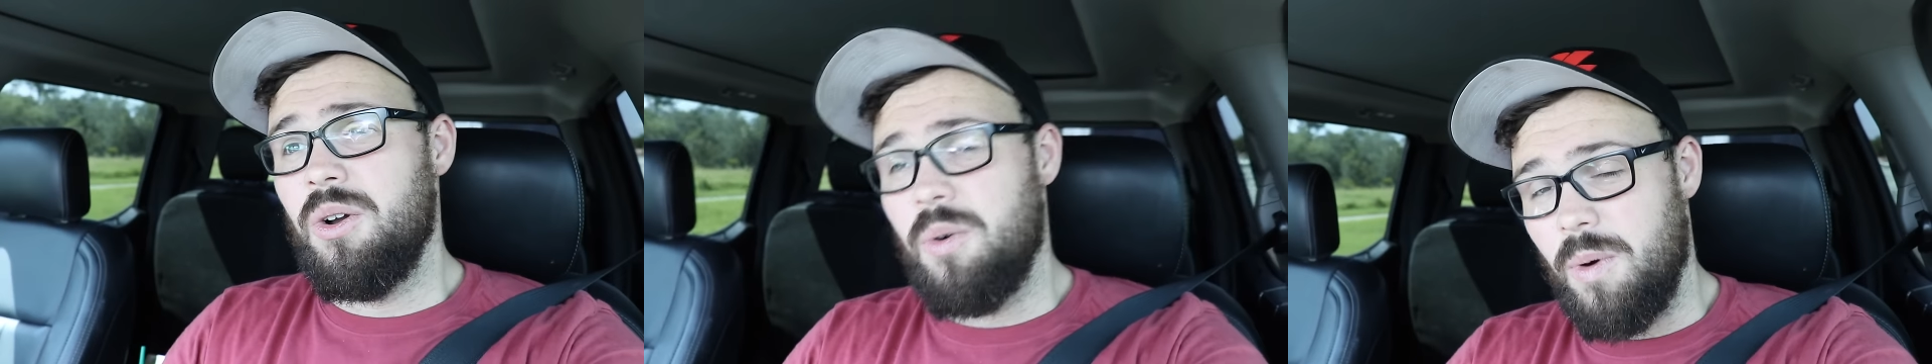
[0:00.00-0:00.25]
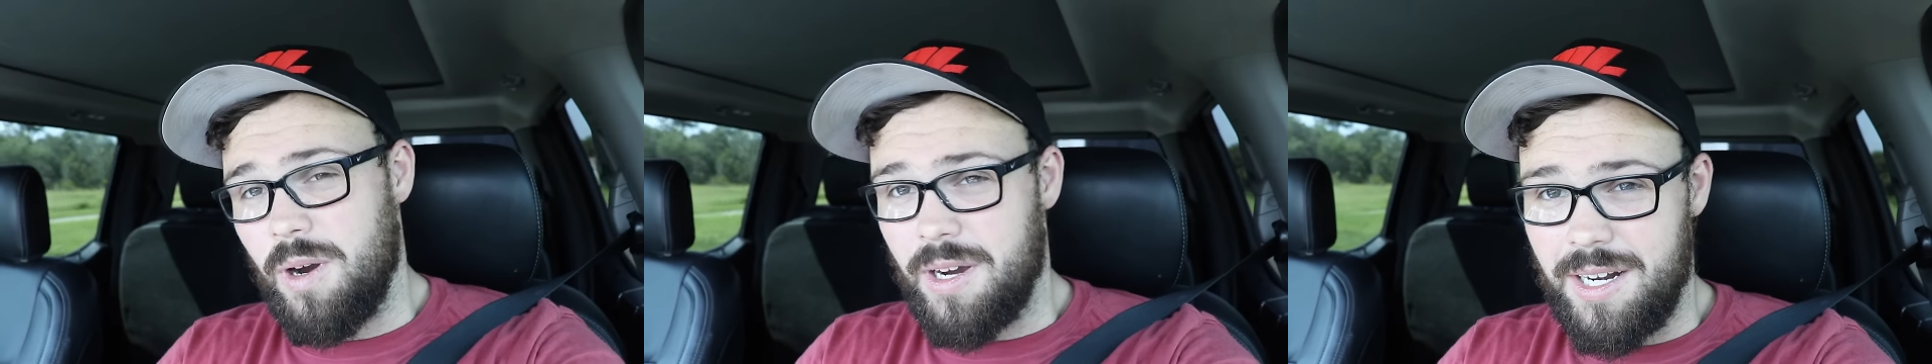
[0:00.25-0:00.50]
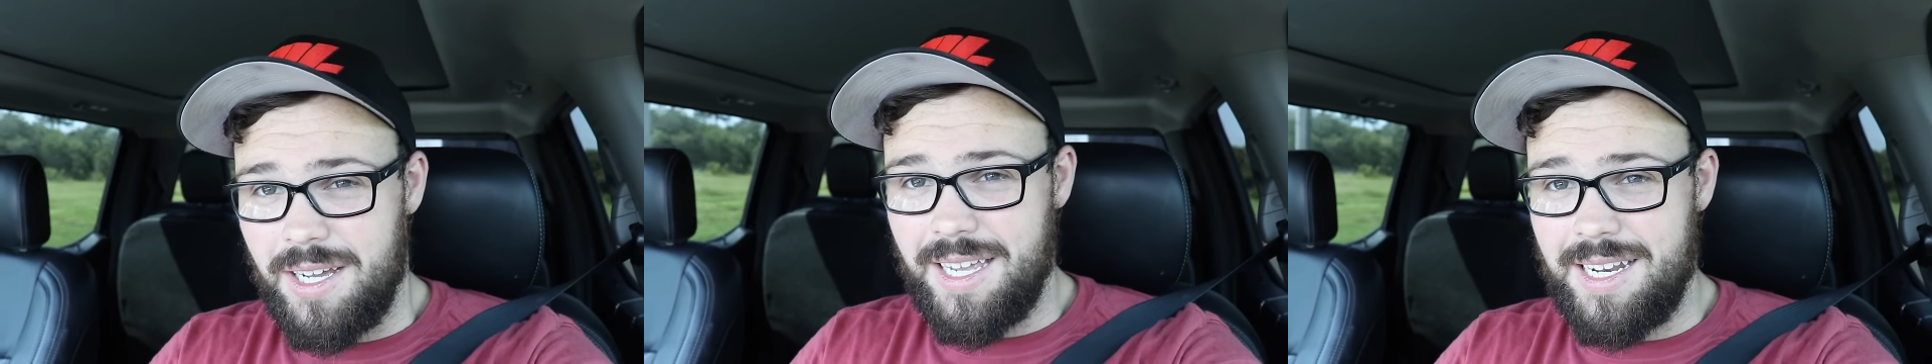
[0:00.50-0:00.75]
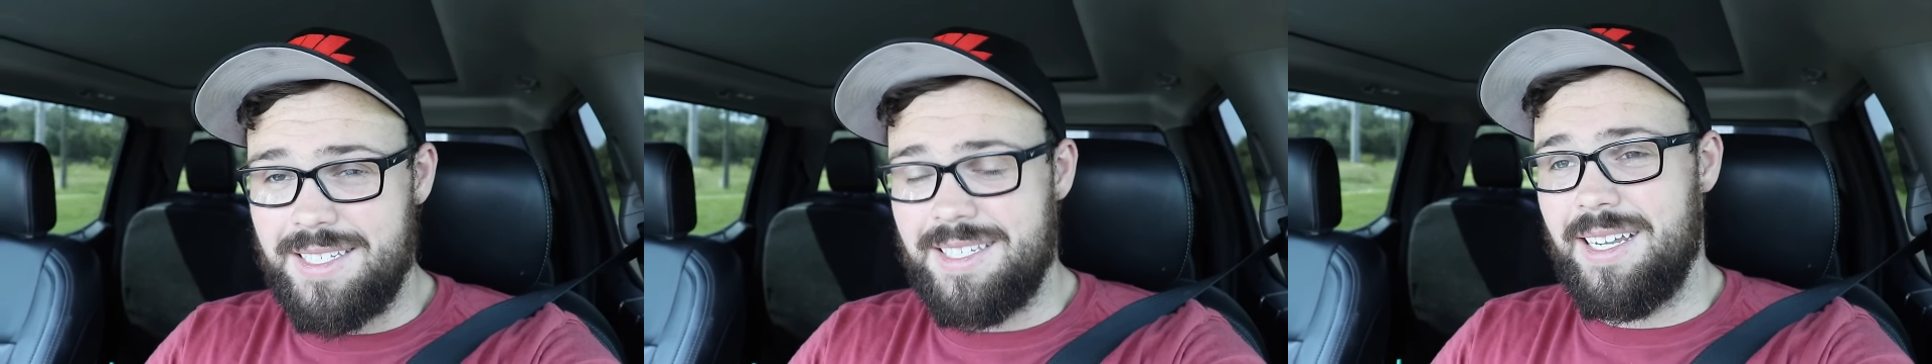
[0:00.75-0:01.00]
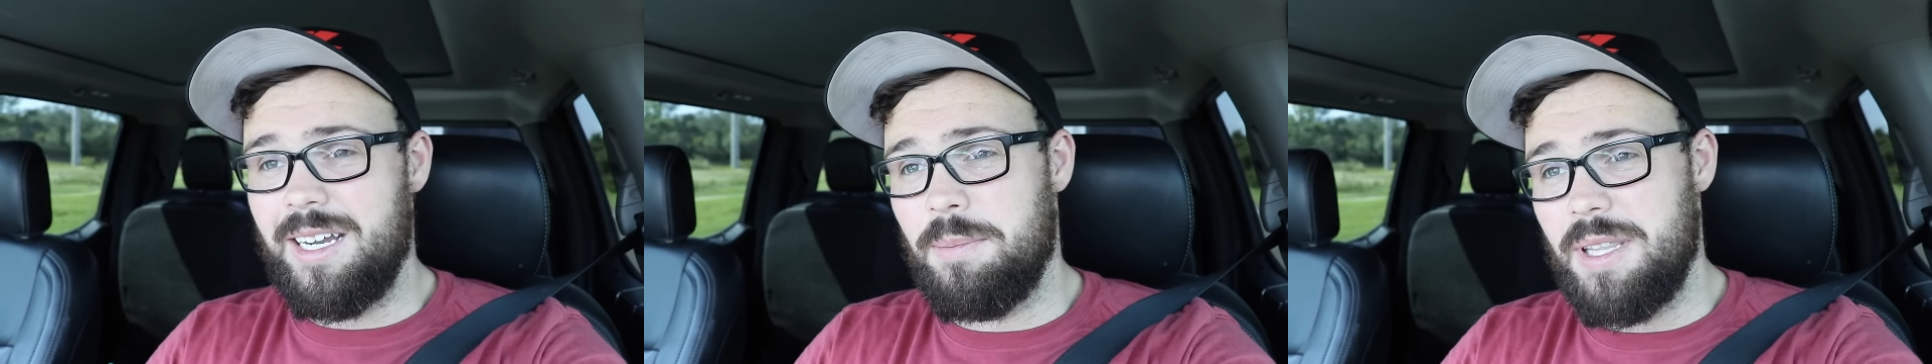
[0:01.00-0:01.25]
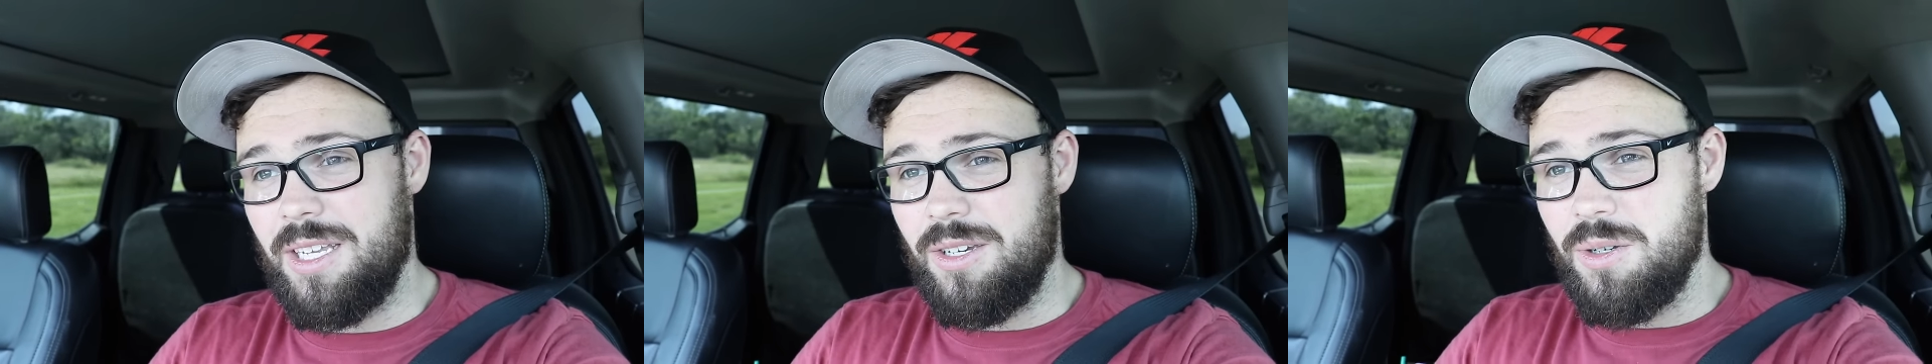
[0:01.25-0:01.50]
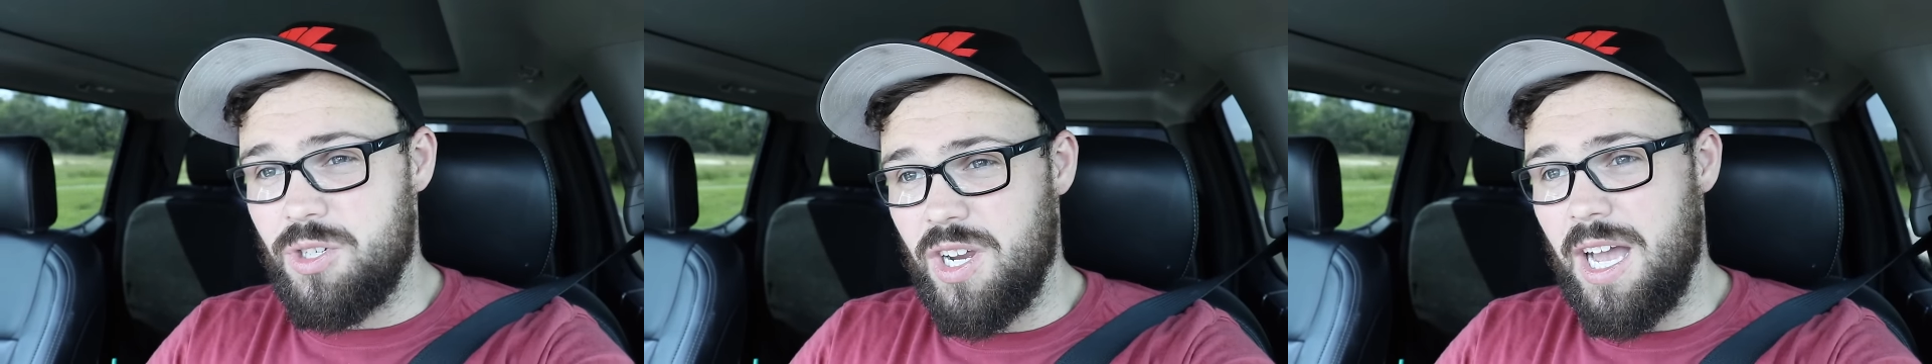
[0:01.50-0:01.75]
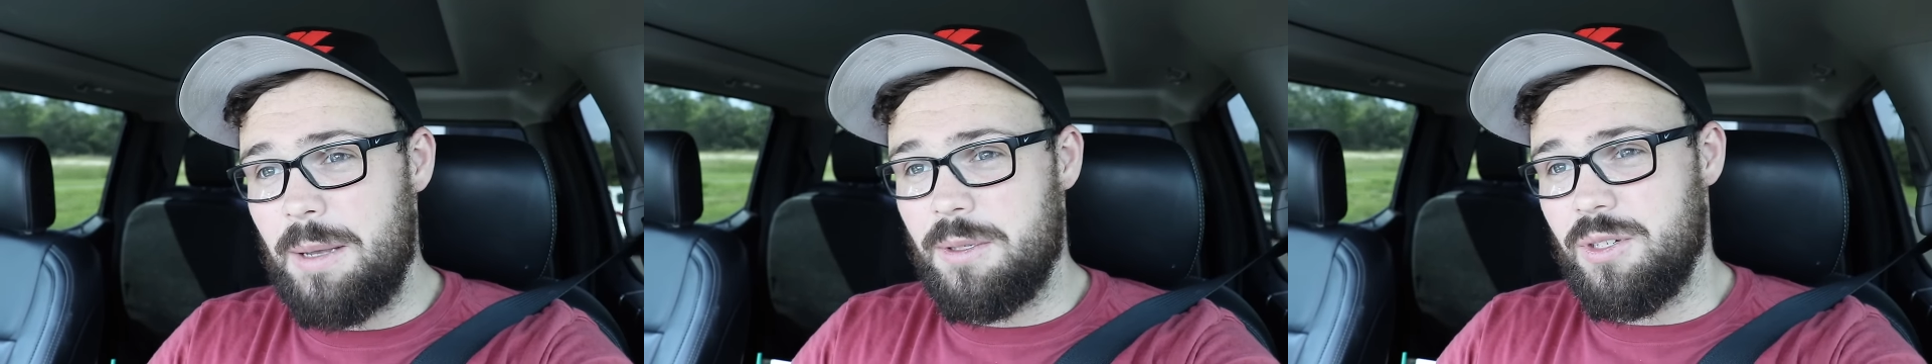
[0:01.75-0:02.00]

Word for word: Working on getting set up at the new shop,